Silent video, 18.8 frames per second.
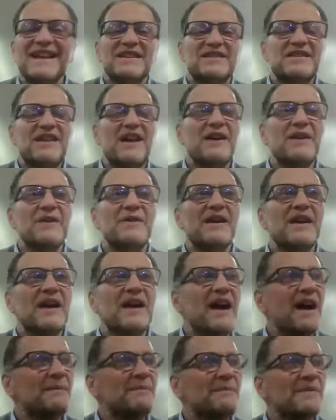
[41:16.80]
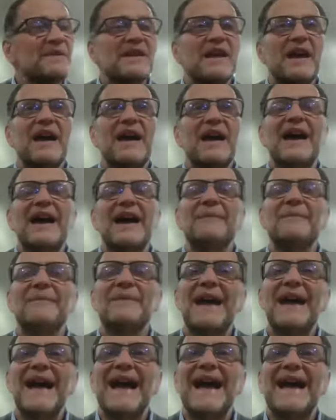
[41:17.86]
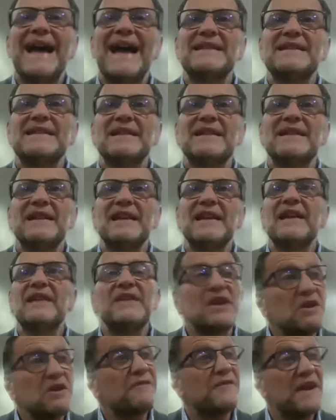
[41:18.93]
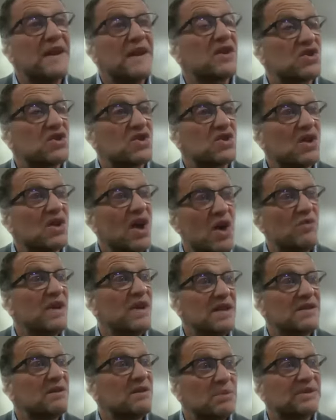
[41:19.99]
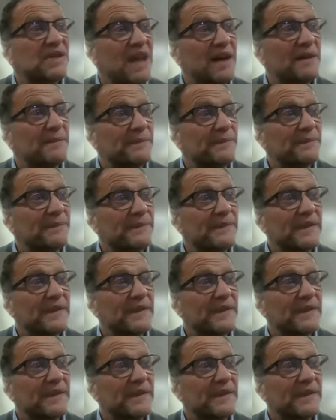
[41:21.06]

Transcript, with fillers: So, um, um, and, and then you finish at a reasonable time.